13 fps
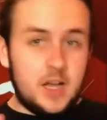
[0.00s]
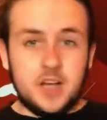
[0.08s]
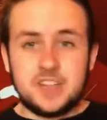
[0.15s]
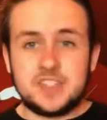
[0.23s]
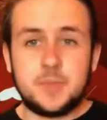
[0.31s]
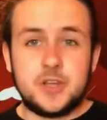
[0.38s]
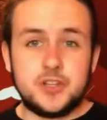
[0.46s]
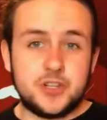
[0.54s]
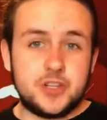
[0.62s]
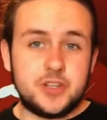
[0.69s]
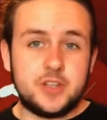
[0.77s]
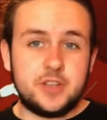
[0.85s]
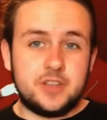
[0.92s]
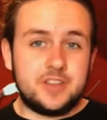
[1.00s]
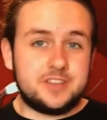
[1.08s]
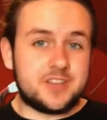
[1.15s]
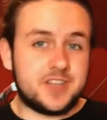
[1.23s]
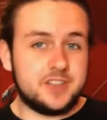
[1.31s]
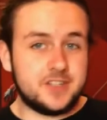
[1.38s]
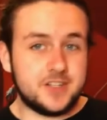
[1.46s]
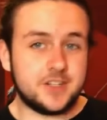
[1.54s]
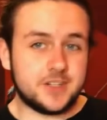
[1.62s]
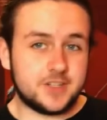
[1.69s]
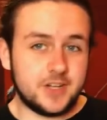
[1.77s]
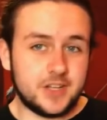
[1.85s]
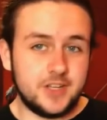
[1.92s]
As I mentioned in the things I
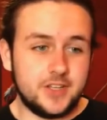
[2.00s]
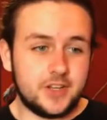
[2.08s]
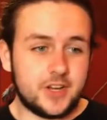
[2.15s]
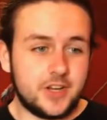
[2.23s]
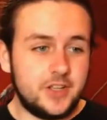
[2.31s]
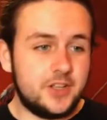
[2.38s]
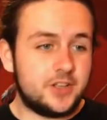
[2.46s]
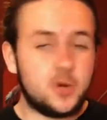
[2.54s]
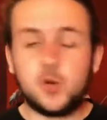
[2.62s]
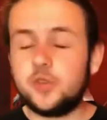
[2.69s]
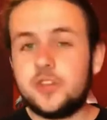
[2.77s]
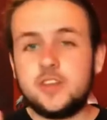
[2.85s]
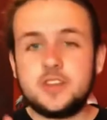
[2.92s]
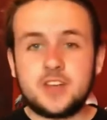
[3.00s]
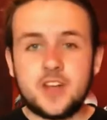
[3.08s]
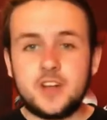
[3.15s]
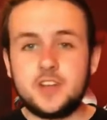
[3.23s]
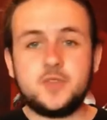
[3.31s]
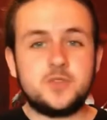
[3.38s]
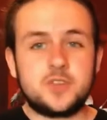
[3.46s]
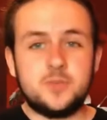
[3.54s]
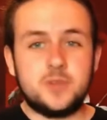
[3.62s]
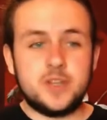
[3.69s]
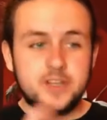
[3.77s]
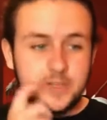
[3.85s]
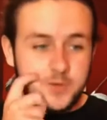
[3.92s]
didn't like, I thought that his character was
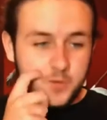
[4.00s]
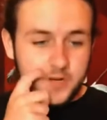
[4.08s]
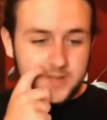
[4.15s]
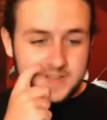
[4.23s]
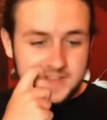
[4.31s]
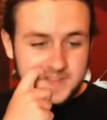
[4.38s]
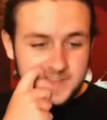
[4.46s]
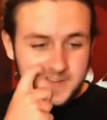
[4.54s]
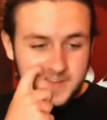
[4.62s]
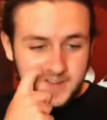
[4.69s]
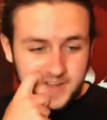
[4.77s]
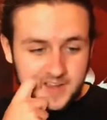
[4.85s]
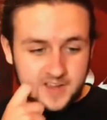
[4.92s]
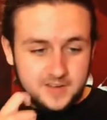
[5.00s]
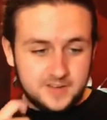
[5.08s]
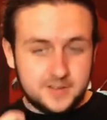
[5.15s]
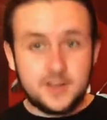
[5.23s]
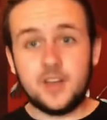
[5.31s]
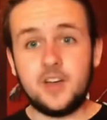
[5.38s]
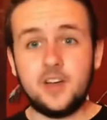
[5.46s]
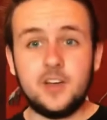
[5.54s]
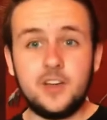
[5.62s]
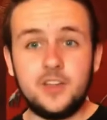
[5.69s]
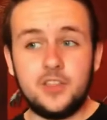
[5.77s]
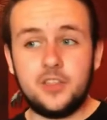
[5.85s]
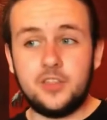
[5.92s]
completely wasted, and
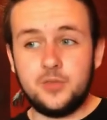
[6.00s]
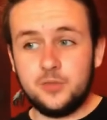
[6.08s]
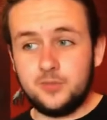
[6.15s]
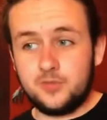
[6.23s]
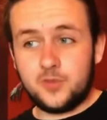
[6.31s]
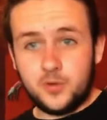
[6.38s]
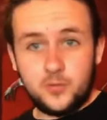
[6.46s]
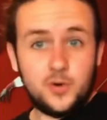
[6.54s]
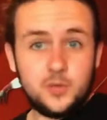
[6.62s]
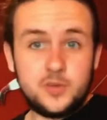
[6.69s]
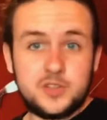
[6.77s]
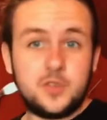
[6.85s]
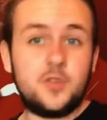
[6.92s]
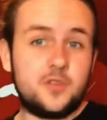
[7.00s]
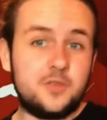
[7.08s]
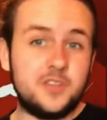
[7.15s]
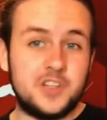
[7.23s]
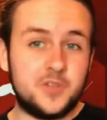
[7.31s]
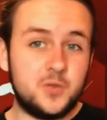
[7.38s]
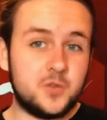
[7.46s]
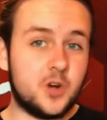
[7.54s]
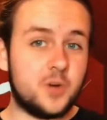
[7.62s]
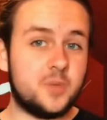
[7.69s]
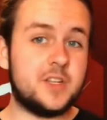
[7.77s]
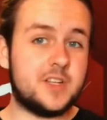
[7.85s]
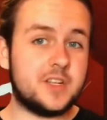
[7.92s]
from what we saw of the new
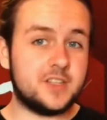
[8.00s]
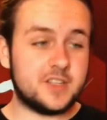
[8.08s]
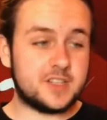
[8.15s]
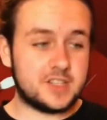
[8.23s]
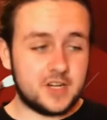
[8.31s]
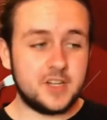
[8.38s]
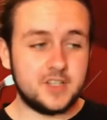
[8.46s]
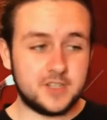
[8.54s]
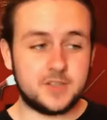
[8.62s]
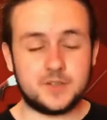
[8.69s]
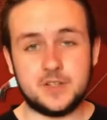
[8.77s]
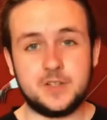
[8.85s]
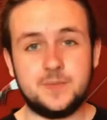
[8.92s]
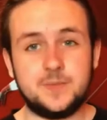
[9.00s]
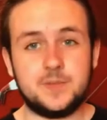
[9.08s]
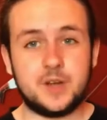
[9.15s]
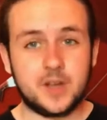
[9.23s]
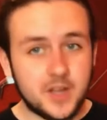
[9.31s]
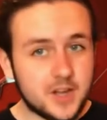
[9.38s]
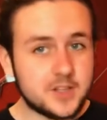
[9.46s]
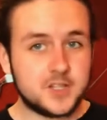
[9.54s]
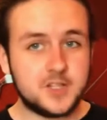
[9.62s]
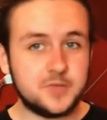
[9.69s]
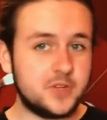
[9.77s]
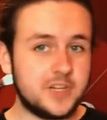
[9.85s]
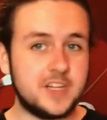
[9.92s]
Goblin at the start of the film, I
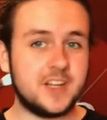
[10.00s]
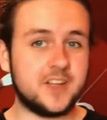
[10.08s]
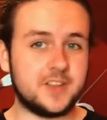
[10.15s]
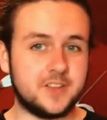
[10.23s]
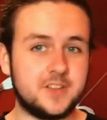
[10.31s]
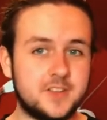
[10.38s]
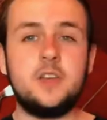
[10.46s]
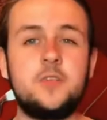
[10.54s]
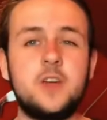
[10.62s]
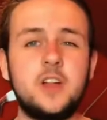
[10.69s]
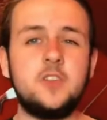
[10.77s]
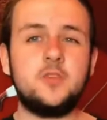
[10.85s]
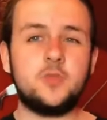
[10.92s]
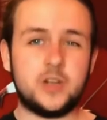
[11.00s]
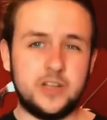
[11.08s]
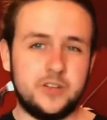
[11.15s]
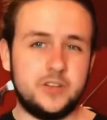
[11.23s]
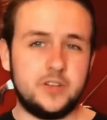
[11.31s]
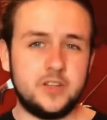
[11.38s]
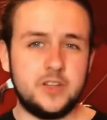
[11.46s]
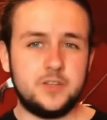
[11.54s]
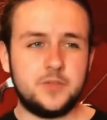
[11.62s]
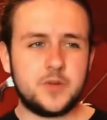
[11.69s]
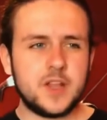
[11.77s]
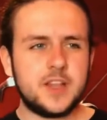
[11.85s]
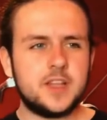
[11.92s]
actually really liked. It felt right. It
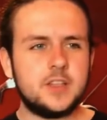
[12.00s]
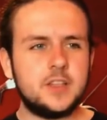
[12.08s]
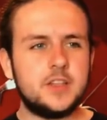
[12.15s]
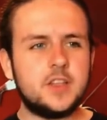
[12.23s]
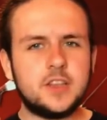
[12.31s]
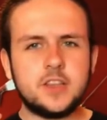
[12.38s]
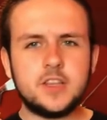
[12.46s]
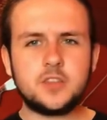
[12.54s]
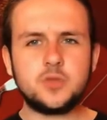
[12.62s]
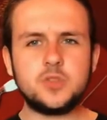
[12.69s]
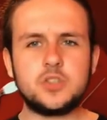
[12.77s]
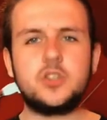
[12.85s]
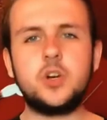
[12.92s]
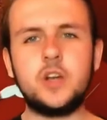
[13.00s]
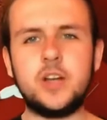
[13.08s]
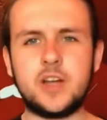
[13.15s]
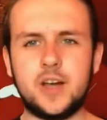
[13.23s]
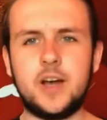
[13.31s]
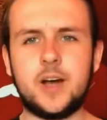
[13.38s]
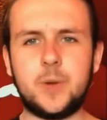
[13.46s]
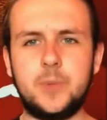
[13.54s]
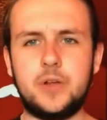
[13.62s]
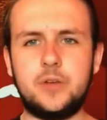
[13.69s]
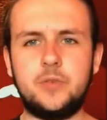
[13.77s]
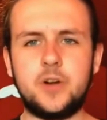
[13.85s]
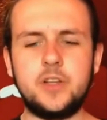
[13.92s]
felt like this was gonna
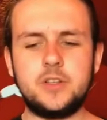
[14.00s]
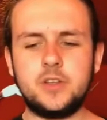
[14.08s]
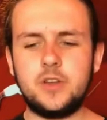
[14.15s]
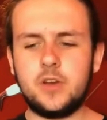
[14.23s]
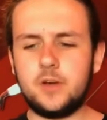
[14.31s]
happen, right?